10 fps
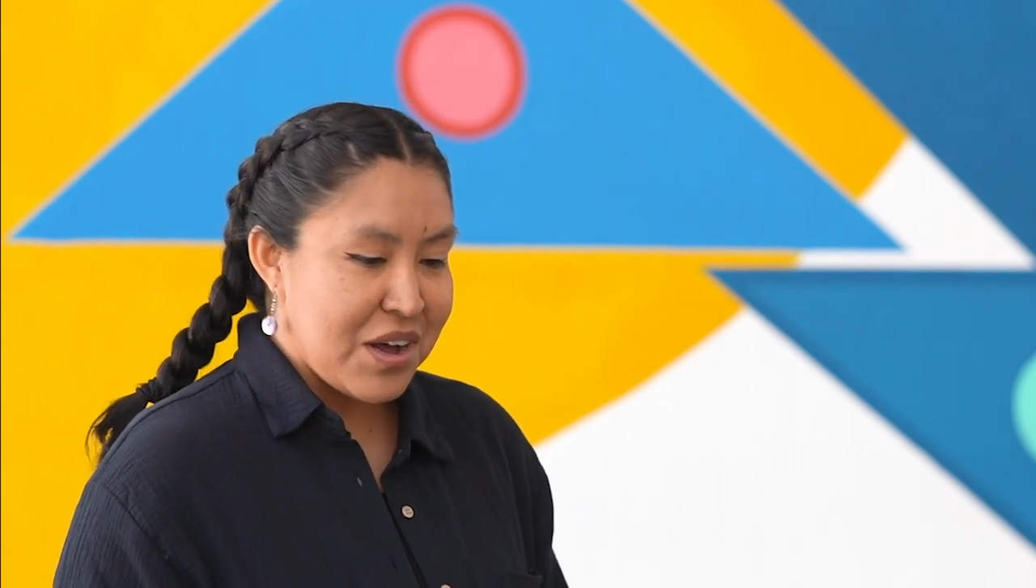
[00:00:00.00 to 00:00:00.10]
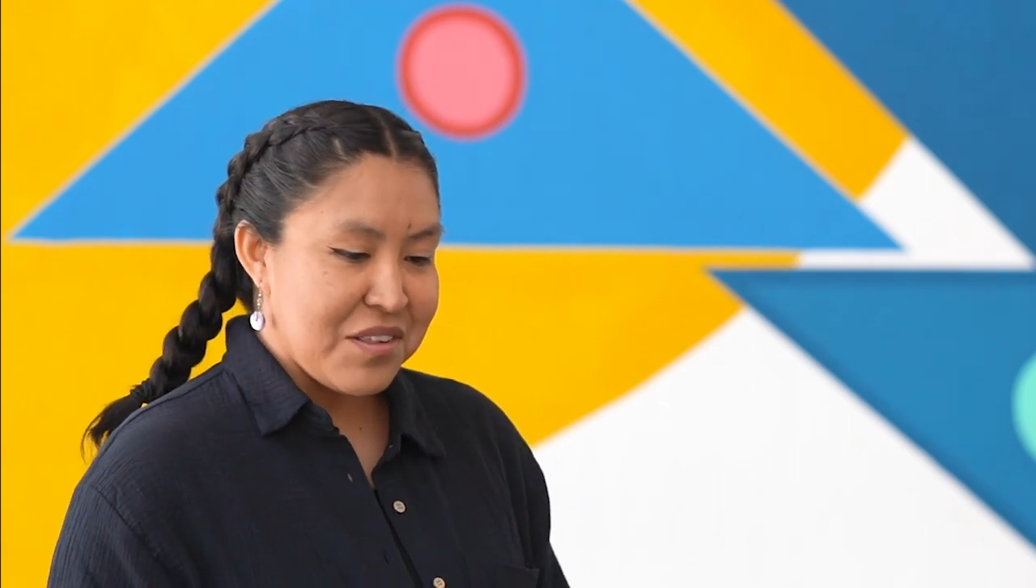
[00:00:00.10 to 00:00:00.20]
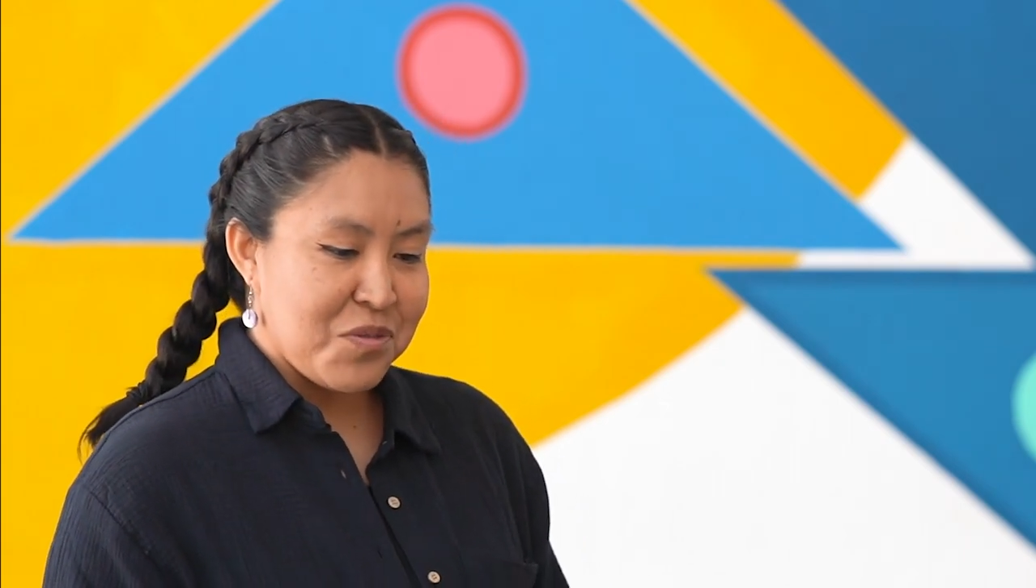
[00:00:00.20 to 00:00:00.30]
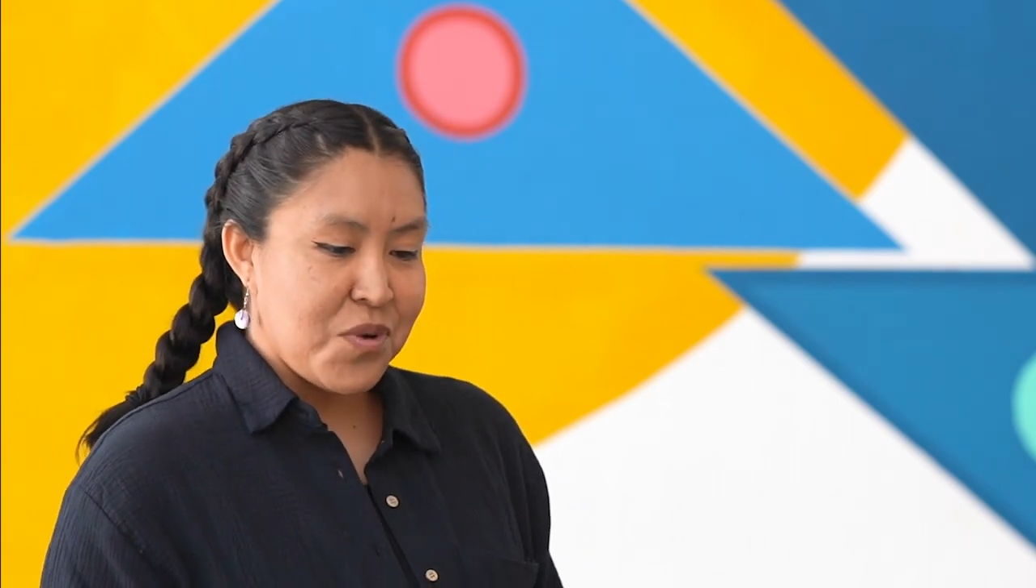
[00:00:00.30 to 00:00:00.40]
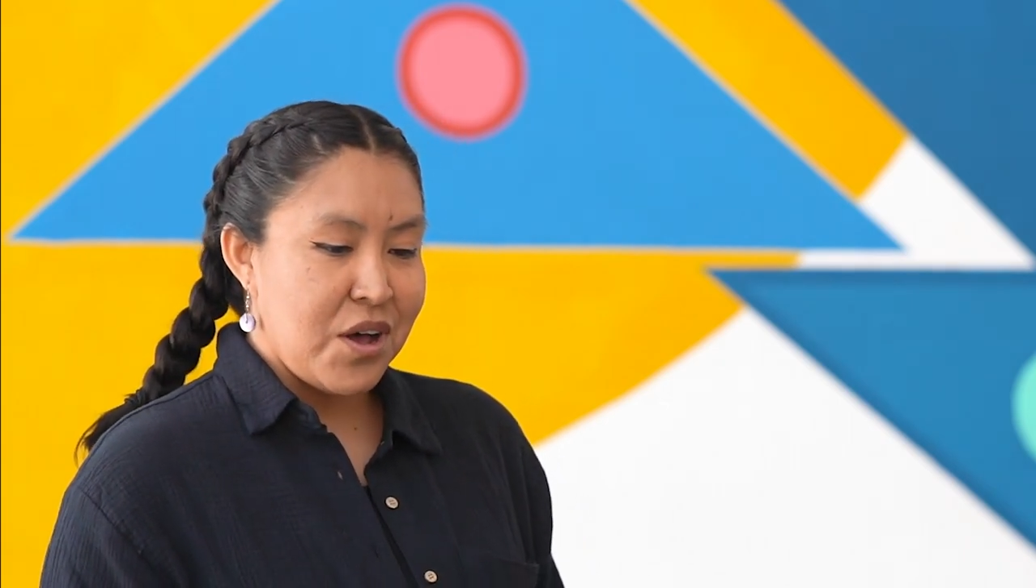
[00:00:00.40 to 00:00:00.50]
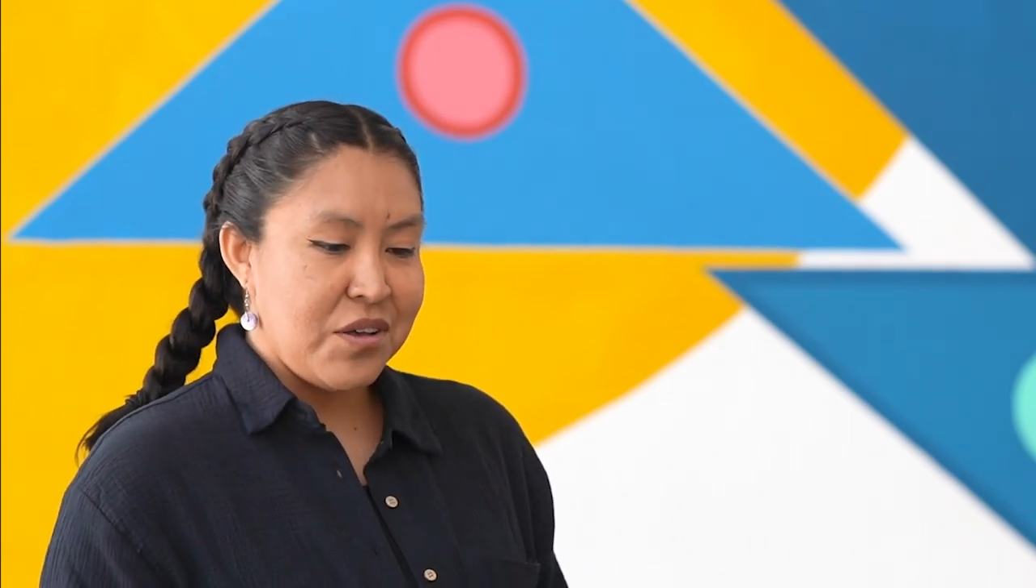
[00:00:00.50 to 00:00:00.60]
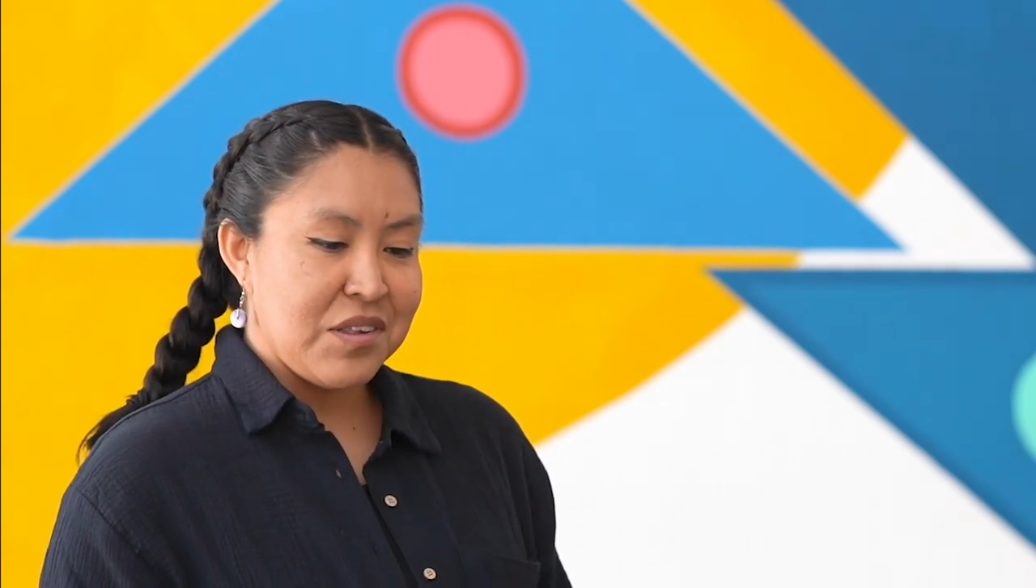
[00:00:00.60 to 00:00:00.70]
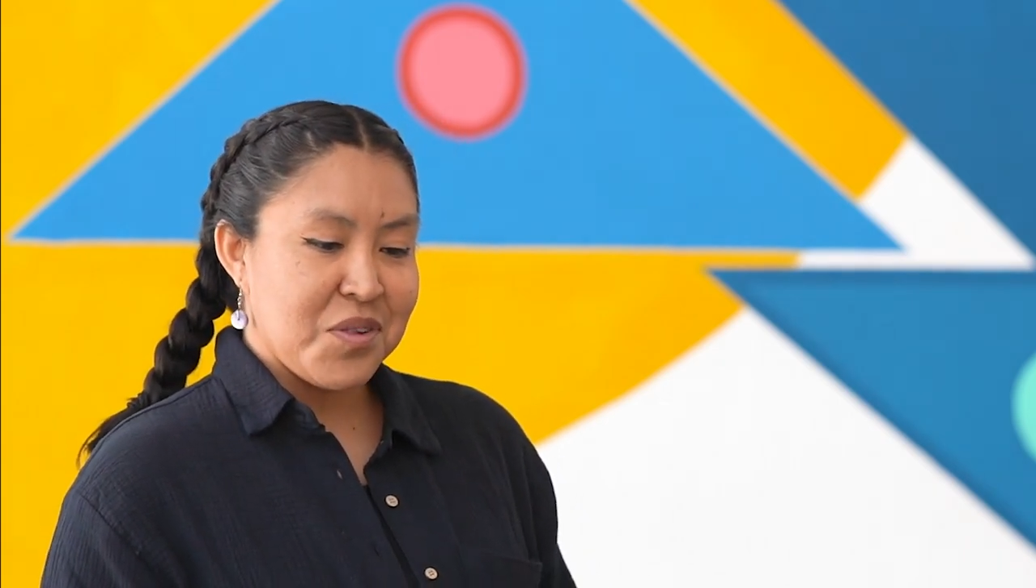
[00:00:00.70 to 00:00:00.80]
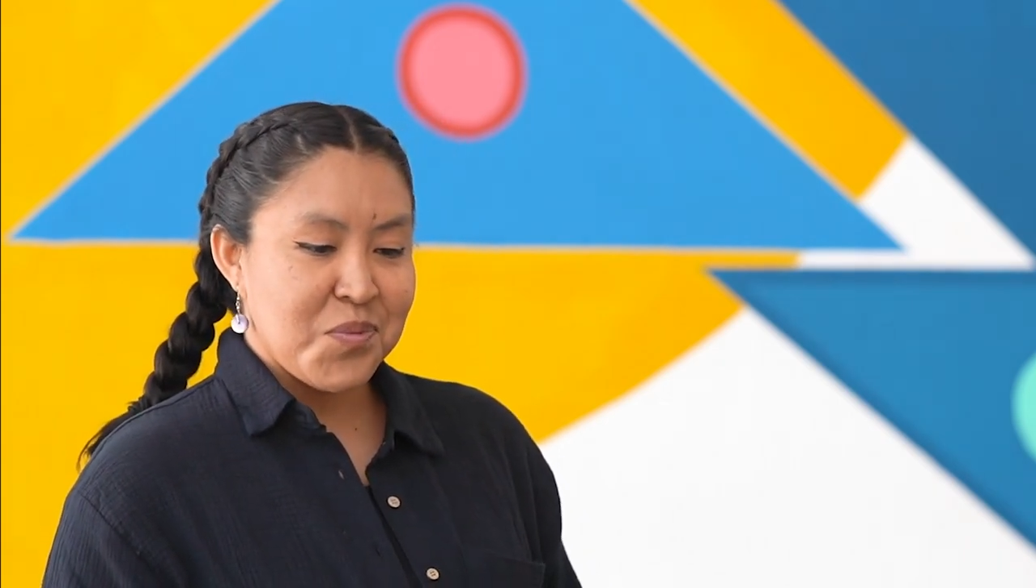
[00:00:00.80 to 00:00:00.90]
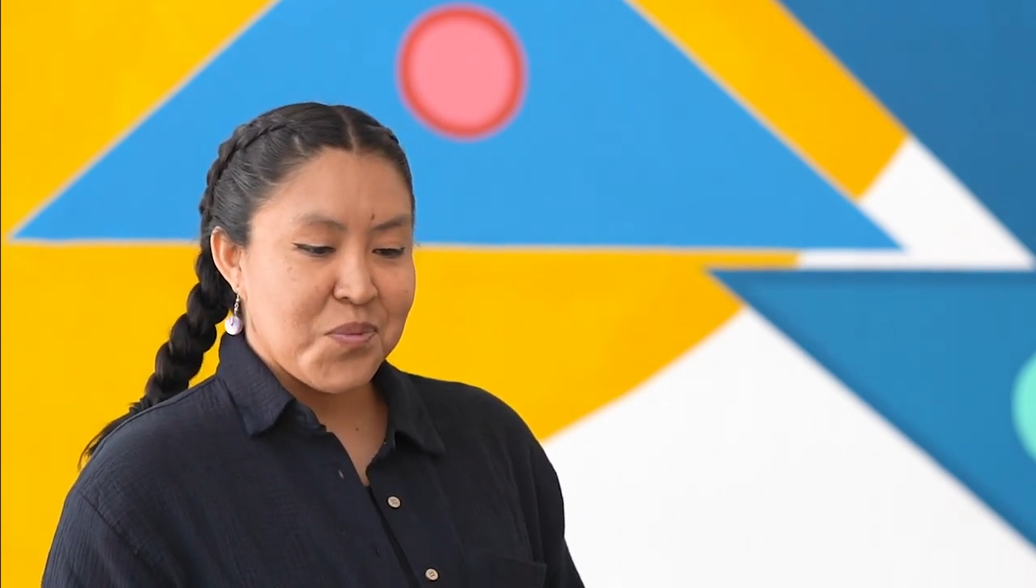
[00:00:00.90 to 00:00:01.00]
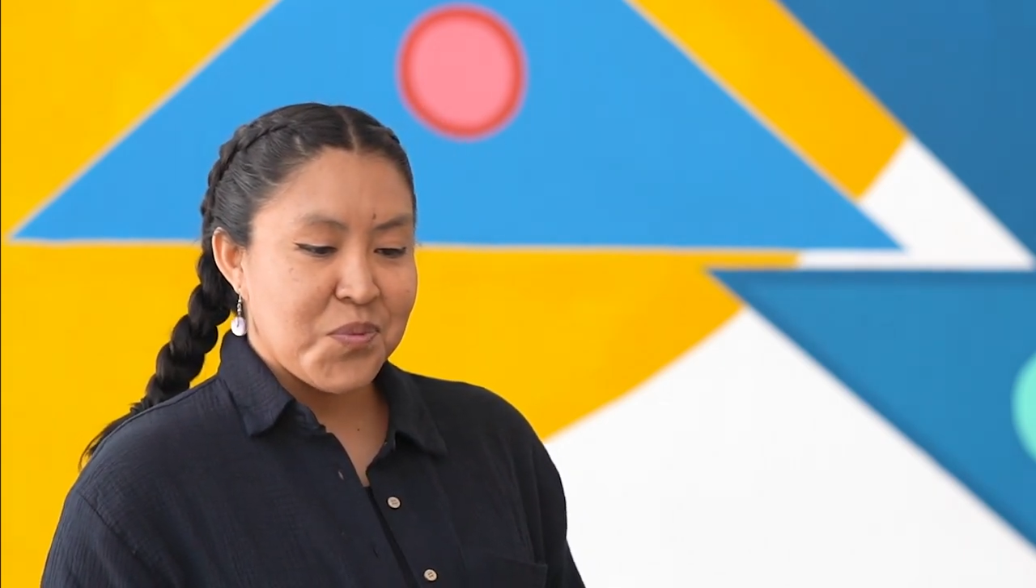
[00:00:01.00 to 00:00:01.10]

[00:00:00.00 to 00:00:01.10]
as well as